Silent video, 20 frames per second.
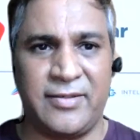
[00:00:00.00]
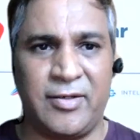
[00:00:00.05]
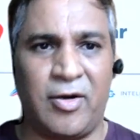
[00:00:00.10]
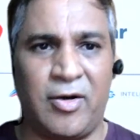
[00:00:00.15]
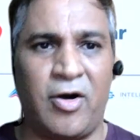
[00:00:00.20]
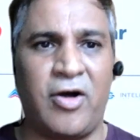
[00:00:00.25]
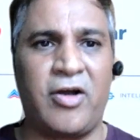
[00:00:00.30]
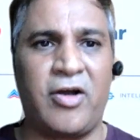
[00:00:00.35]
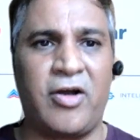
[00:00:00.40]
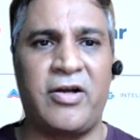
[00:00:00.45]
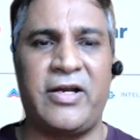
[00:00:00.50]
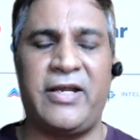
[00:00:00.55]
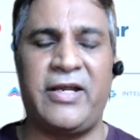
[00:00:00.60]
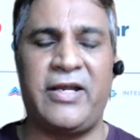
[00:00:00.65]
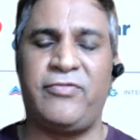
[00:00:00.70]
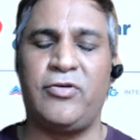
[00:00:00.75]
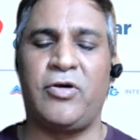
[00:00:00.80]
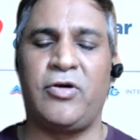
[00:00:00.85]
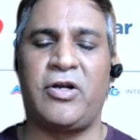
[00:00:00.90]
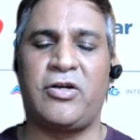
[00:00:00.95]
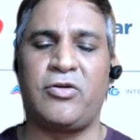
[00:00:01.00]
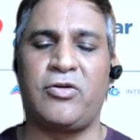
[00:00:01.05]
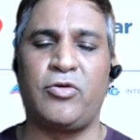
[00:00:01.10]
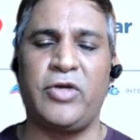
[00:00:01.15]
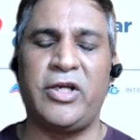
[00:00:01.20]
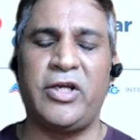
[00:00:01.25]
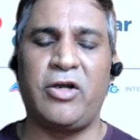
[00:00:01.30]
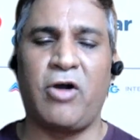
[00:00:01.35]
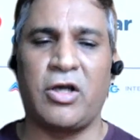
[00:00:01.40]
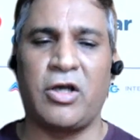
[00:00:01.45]
Or if you are
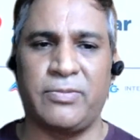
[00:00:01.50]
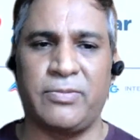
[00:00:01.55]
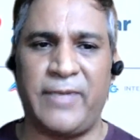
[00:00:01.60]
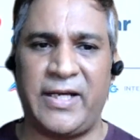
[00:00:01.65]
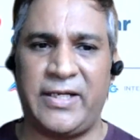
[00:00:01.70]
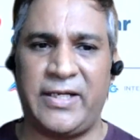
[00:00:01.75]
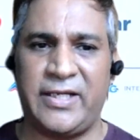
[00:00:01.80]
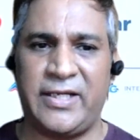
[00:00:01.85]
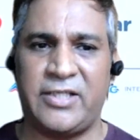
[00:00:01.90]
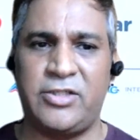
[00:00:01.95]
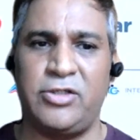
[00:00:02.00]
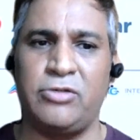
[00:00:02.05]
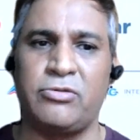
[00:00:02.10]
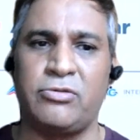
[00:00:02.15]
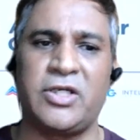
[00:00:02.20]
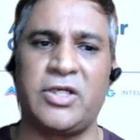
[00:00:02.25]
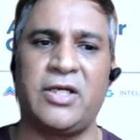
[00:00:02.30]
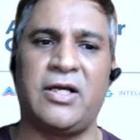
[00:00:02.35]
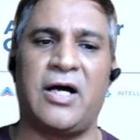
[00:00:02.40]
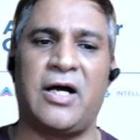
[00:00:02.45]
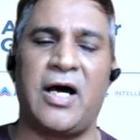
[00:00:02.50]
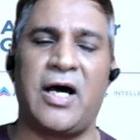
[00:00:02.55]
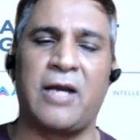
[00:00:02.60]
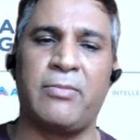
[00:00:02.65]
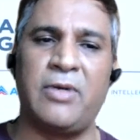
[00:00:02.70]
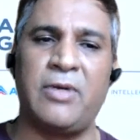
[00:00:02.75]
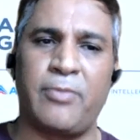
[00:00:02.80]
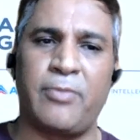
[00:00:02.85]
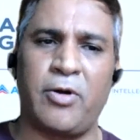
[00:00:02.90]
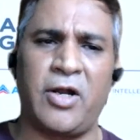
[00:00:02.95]
doing cosmetics using
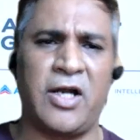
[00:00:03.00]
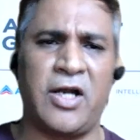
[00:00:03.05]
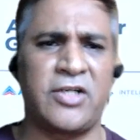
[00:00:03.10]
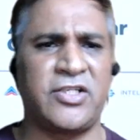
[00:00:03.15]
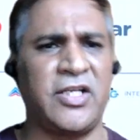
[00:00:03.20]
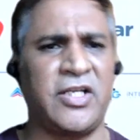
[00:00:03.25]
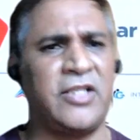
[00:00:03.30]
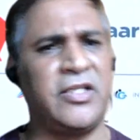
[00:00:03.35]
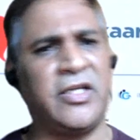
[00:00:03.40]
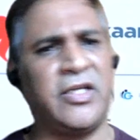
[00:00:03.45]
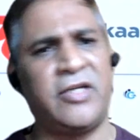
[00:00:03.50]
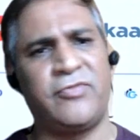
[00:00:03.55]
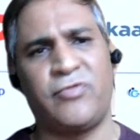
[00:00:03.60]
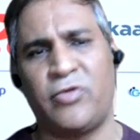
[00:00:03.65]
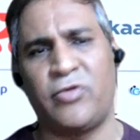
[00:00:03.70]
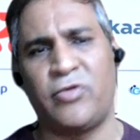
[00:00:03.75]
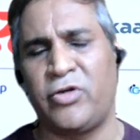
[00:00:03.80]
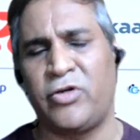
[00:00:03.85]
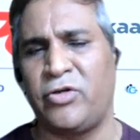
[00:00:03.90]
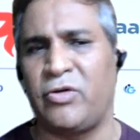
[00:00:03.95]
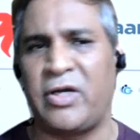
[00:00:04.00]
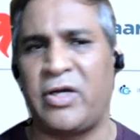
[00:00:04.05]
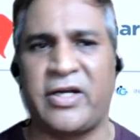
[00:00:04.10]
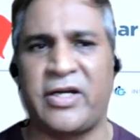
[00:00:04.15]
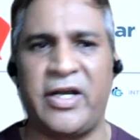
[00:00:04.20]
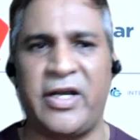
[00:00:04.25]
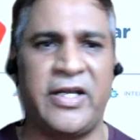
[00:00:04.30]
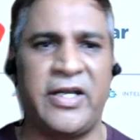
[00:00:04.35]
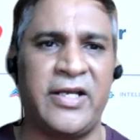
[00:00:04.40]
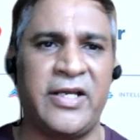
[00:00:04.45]
herbal products, and therefore you are
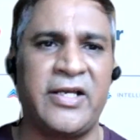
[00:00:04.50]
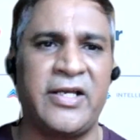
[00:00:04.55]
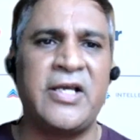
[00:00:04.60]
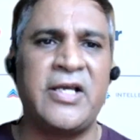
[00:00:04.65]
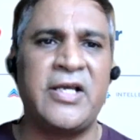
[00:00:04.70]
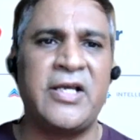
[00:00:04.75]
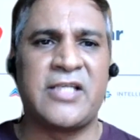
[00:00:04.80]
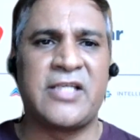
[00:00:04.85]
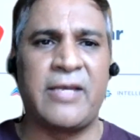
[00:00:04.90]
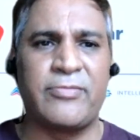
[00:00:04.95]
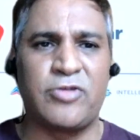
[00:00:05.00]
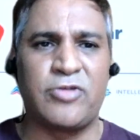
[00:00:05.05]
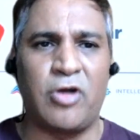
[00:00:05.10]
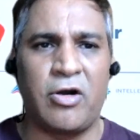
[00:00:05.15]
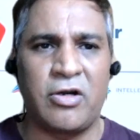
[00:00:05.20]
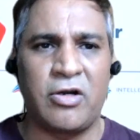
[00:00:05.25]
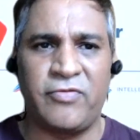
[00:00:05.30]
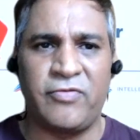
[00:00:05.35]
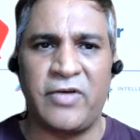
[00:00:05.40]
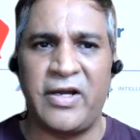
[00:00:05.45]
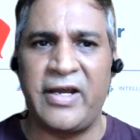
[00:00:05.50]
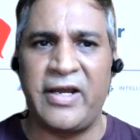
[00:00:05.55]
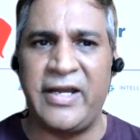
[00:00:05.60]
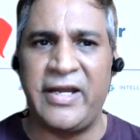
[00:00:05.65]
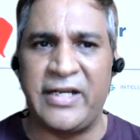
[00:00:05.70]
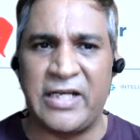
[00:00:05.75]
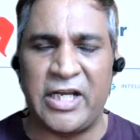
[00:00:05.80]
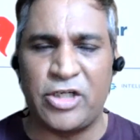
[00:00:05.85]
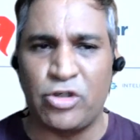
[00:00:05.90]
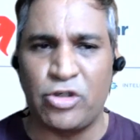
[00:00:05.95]
creating some sort of
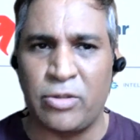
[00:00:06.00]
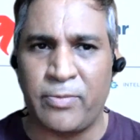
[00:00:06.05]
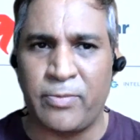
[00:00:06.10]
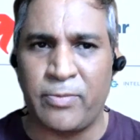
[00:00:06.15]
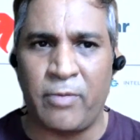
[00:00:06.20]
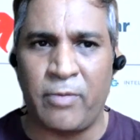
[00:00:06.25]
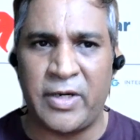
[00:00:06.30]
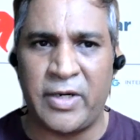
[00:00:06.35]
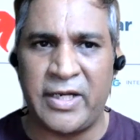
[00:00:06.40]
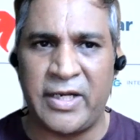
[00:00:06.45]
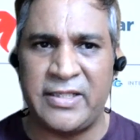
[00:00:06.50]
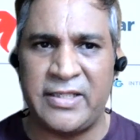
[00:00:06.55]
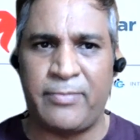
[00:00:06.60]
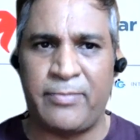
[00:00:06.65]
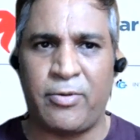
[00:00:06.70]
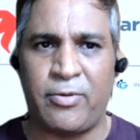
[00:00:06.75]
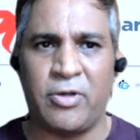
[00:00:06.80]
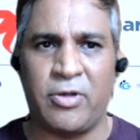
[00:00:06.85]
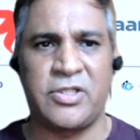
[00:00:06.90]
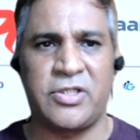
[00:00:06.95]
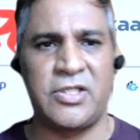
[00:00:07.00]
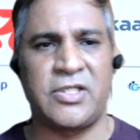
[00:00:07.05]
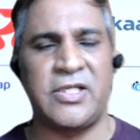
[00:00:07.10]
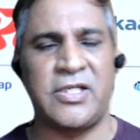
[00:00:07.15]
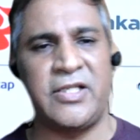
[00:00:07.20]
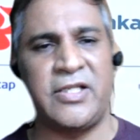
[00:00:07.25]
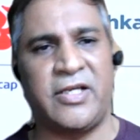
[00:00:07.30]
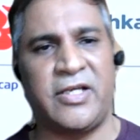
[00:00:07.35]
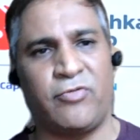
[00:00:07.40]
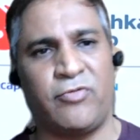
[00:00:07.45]
intellectual property in the process,
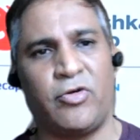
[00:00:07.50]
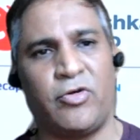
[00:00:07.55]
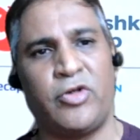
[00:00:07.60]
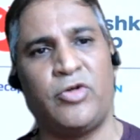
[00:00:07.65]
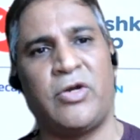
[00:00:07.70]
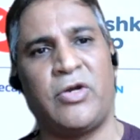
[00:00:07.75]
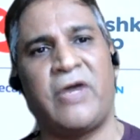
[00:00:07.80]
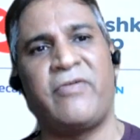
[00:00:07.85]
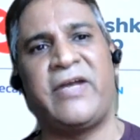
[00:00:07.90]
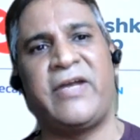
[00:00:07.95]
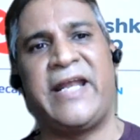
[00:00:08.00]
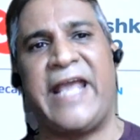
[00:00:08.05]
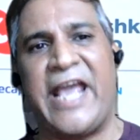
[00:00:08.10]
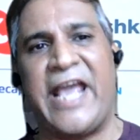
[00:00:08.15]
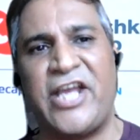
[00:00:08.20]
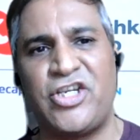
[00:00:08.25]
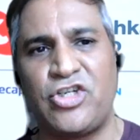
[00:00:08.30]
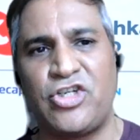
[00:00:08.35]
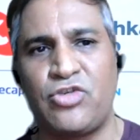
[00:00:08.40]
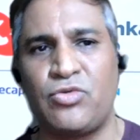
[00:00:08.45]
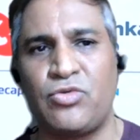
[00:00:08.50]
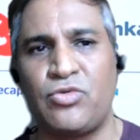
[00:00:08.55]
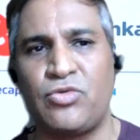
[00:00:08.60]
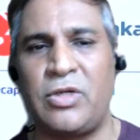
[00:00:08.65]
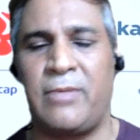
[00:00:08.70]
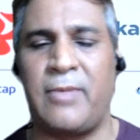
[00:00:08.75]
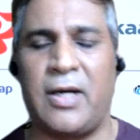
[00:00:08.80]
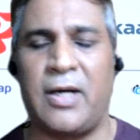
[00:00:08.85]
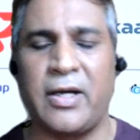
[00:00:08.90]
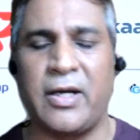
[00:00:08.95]
and therefore you have an edge to
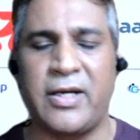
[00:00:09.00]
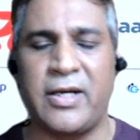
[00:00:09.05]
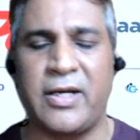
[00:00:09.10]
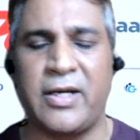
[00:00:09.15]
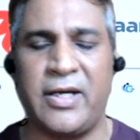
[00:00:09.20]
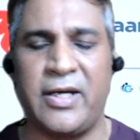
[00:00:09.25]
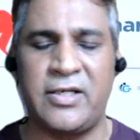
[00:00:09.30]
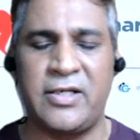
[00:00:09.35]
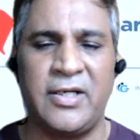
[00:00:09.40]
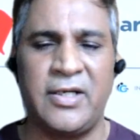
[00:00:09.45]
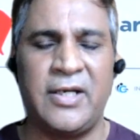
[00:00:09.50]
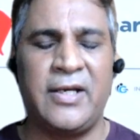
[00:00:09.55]
the market,